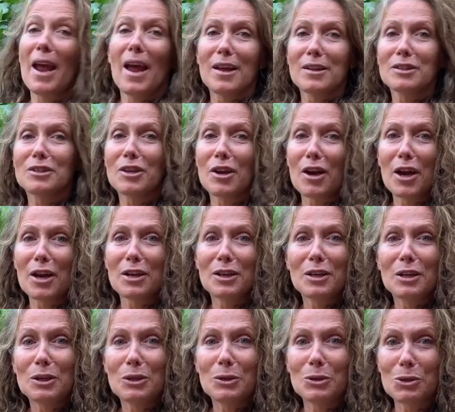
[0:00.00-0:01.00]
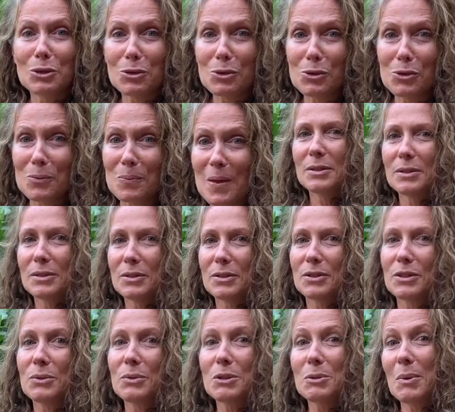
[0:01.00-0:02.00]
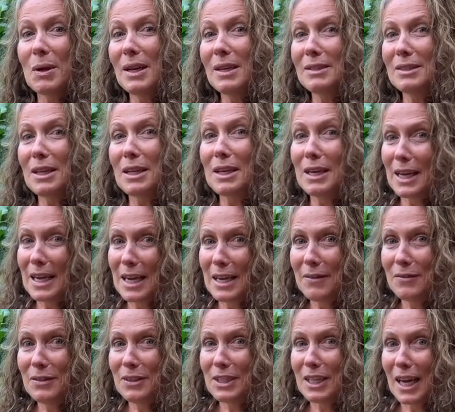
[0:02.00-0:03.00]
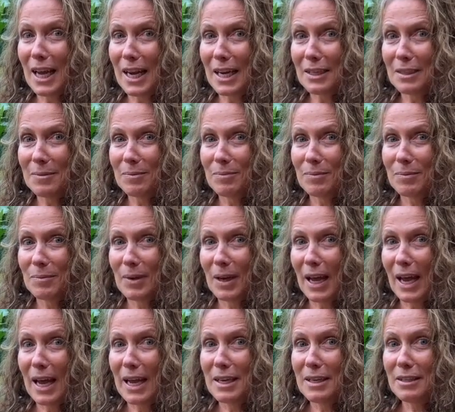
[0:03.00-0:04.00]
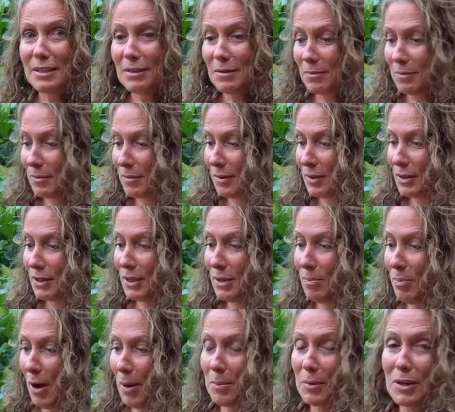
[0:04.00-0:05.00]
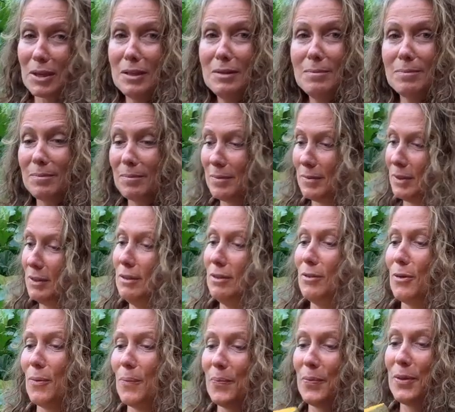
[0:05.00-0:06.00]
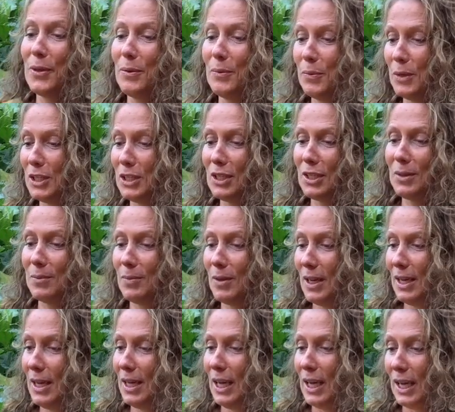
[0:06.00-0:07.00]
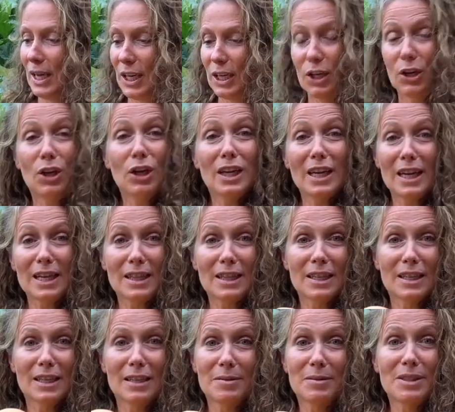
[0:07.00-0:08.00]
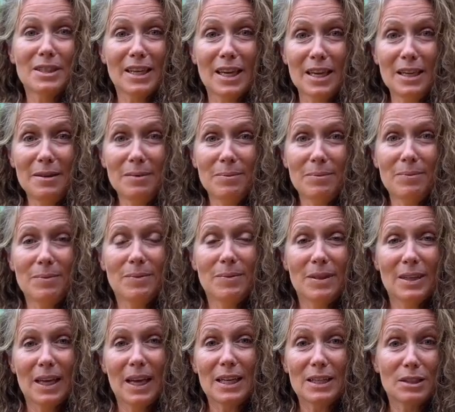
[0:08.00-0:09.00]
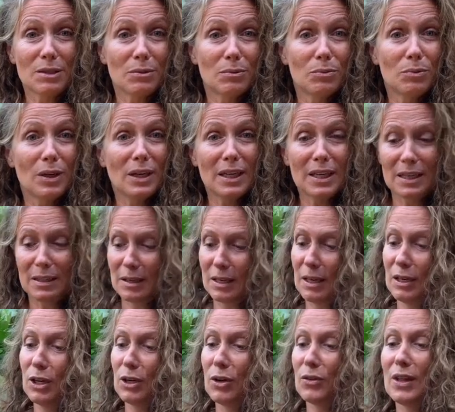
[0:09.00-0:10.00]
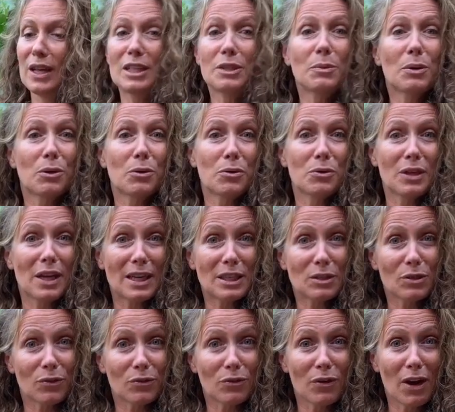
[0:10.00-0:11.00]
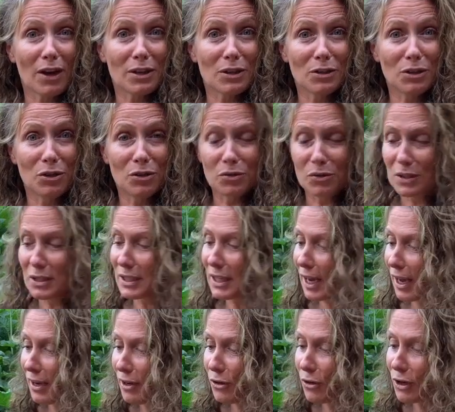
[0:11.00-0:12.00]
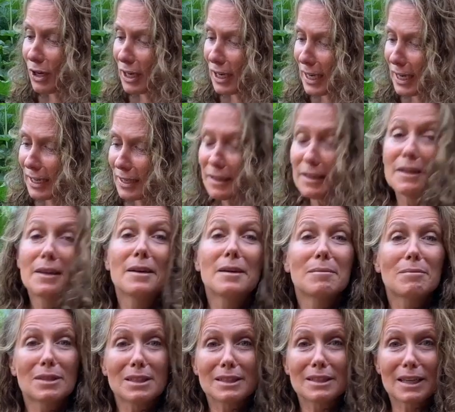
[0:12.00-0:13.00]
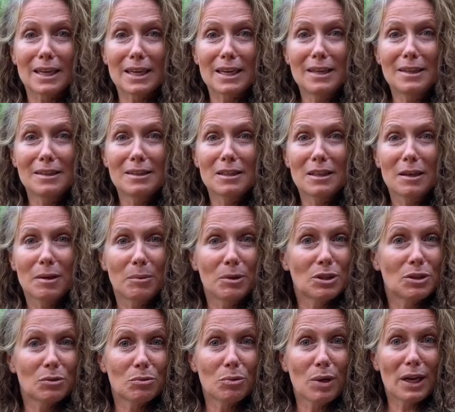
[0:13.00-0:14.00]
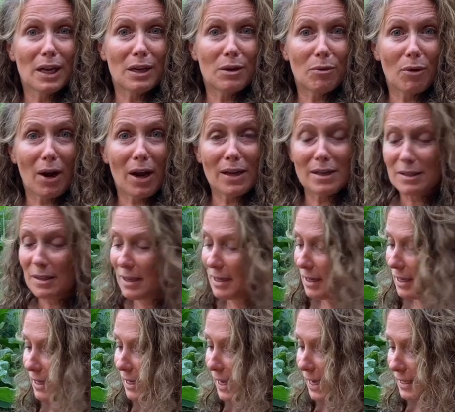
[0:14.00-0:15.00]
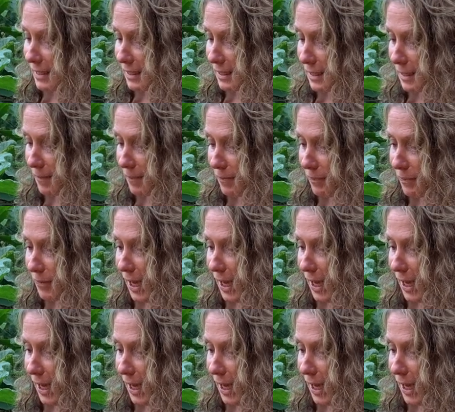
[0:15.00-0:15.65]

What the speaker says: outside your door. So as well as the leaves to eat and the pumpkin, which you can eat the skin. It's a really, you know, that's where all the extra phytonutrients are. You can eat the seeds, which are really great as a